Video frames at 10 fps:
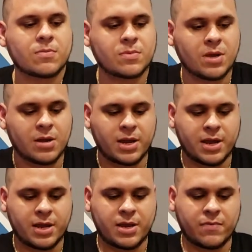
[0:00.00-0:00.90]
Thought I
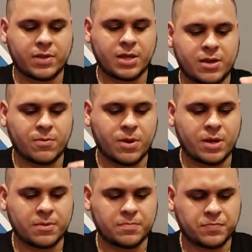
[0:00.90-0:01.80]
had everything
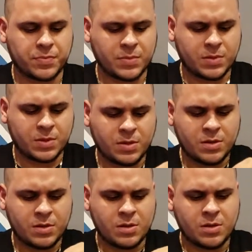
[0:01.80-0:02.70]
ready,
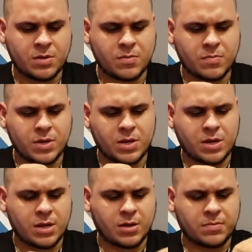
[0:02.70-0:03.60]
but
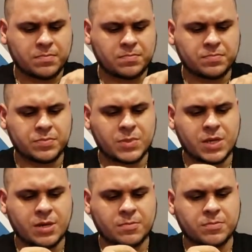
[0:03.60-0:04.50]

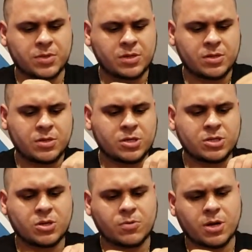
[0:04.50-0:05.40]
yeah.
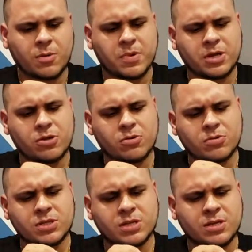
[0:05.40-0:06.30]
So we're going to be
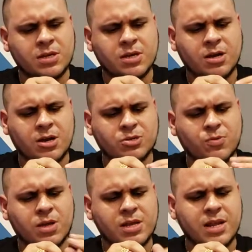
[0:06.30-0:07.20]
using, there's
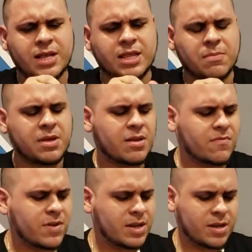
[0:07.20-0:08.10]
really not that many
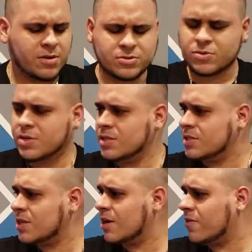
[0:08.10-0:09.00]
videos on this
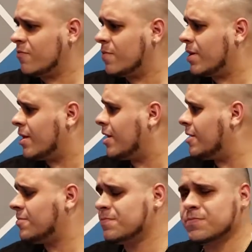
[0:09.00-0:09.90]
stuff, but
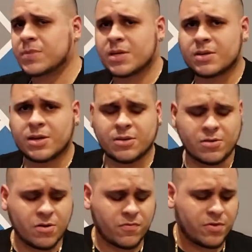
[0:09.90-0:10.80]
I don't
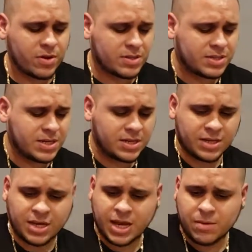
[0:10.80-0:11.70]
know if you can see in the
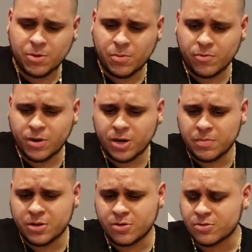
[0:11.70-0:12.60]
camera, but we're going to
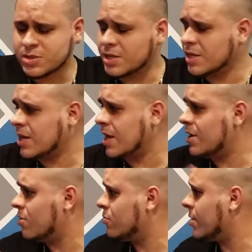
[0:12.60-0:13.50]
be using the
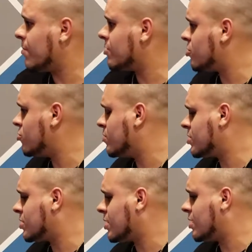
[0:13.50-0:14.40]
KO number 2
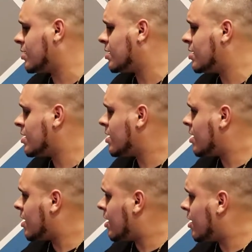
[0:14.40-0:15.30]
machine.